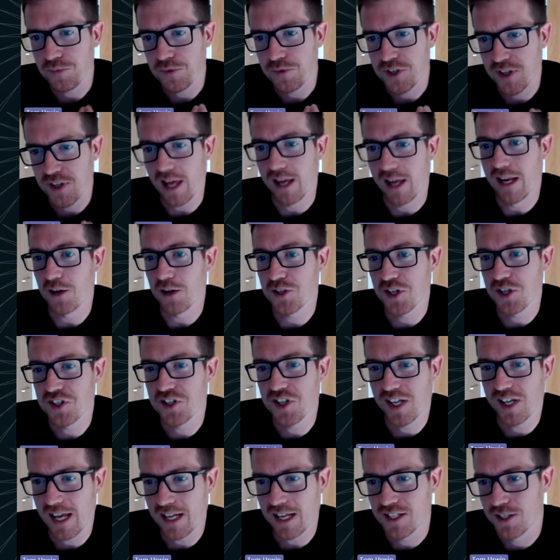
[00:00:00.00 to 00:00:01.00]
So that allows
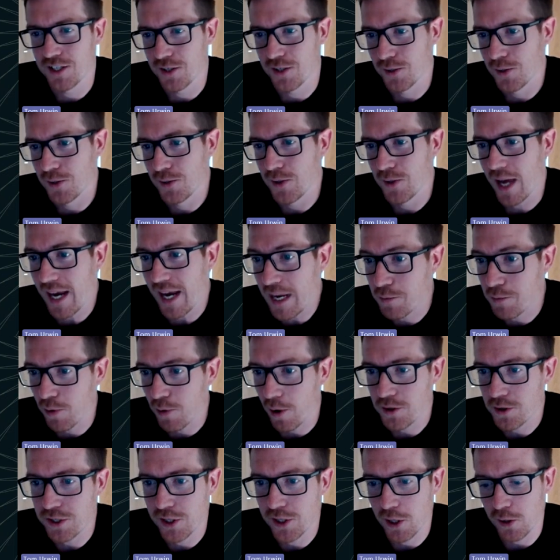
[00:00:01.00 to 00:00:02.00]
us to connect to any
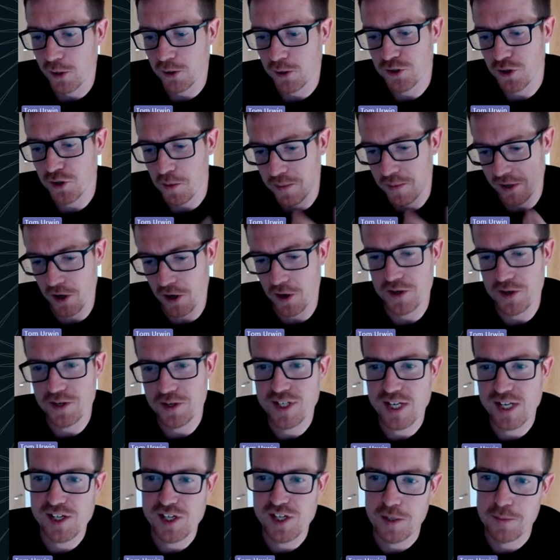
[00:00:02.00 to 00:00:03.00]
protocol. So
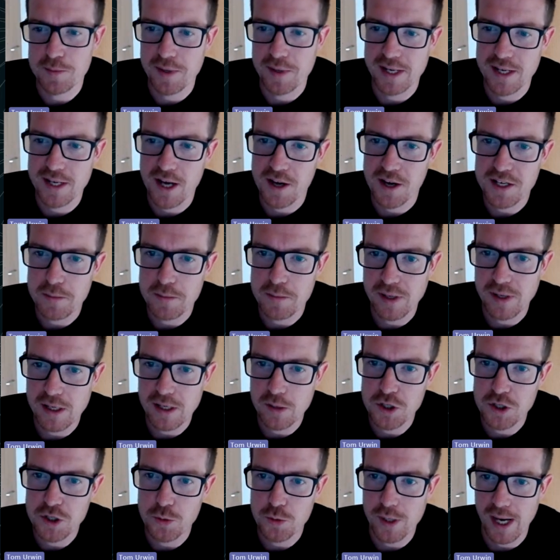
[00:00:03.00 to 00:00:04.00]
beyond TCP and
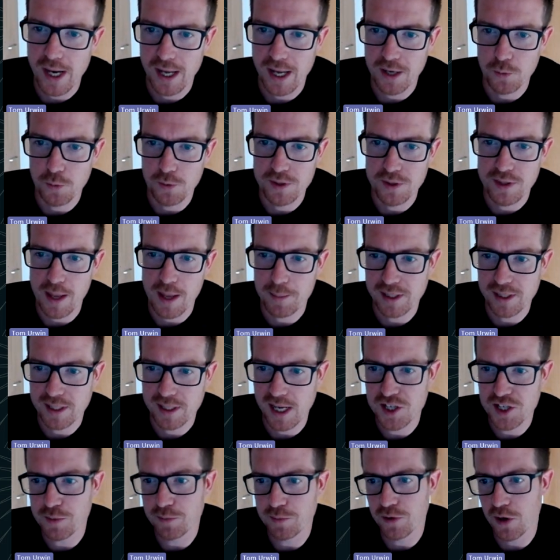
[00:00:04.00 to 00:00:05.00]
RDP, which we had with
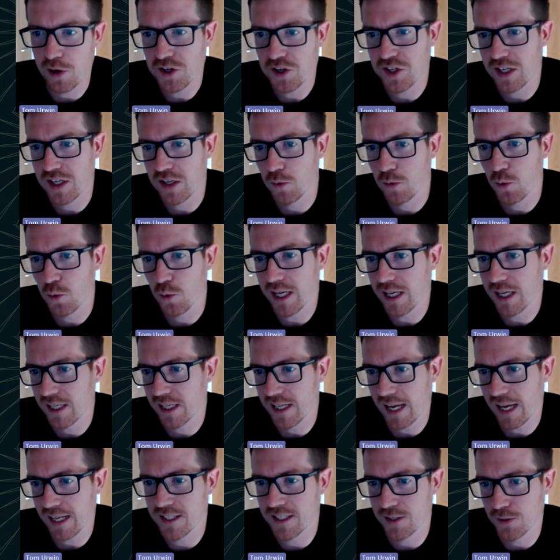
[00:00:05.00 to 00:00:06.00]
Application Proxy, we can
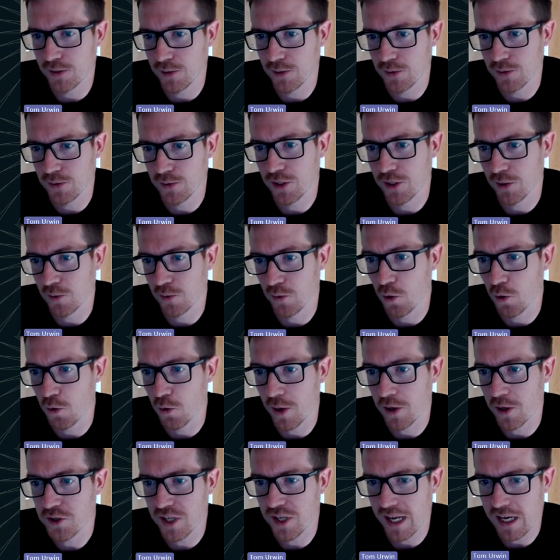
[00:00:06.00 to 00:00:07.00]
connect to
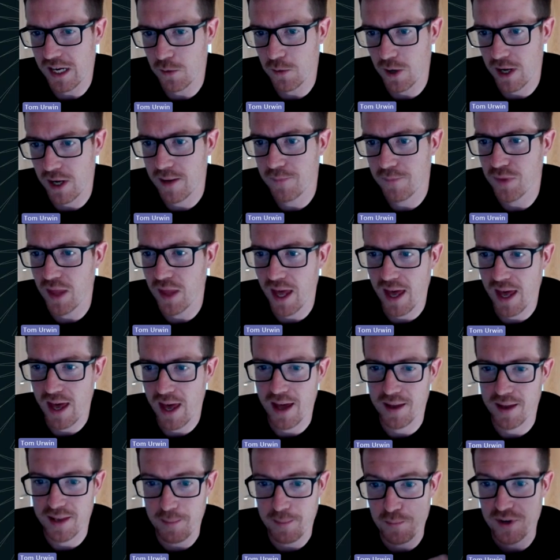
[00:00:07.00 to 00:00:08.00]
almost anywhere
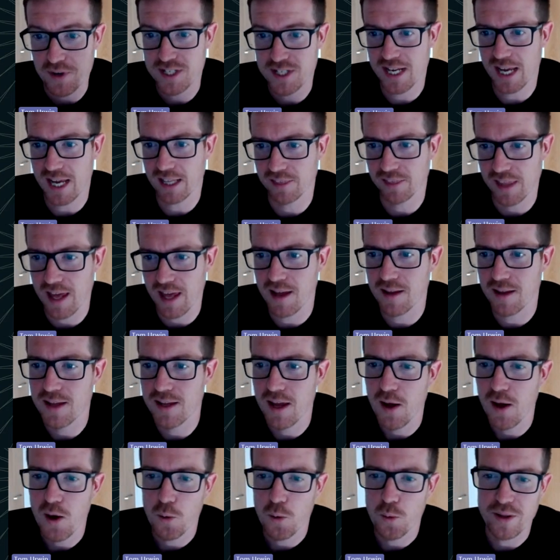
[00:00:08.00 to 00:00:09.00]
and then protect that,
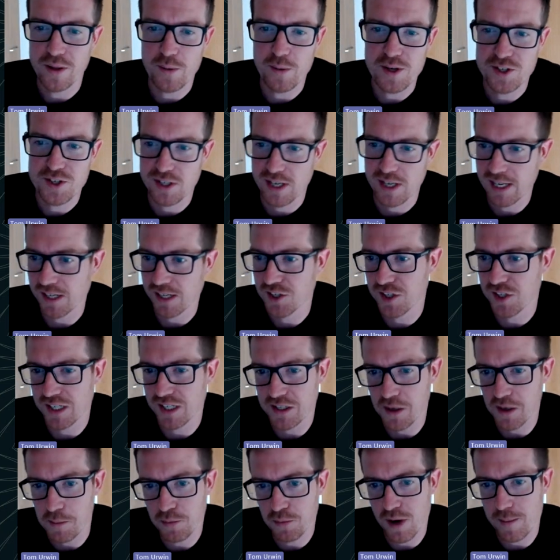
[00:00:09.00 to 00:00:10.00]
whether it's
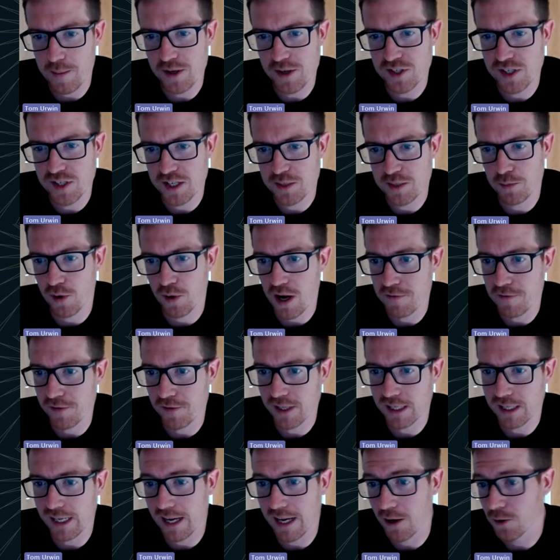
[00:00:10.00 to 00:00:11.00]
legacy, on-premises,
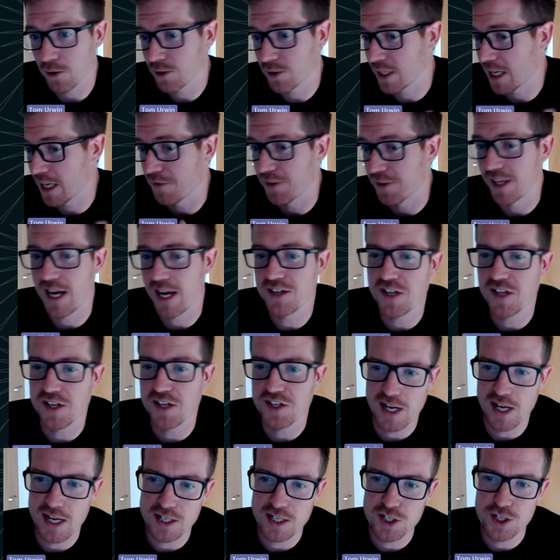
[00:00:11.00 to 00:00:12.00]
private cloud, even an
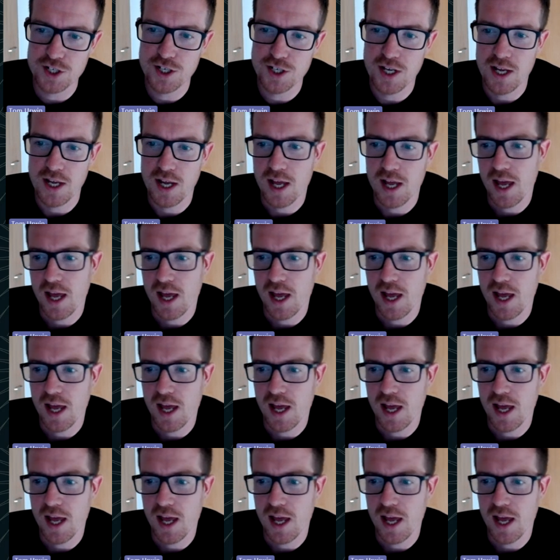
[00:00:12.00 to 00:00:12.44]
SSH.